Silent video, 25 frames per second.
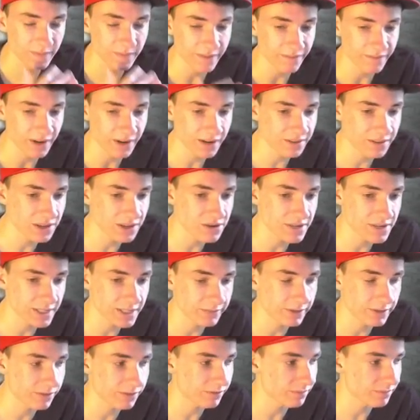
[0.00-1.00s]
If anything you take
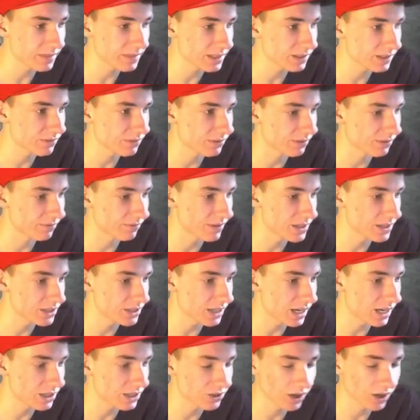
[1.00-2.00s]
away from this for
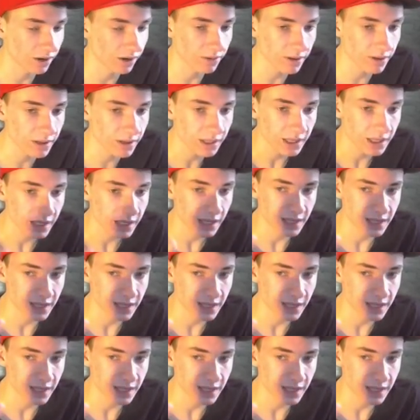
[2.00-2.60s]
fisheye in general,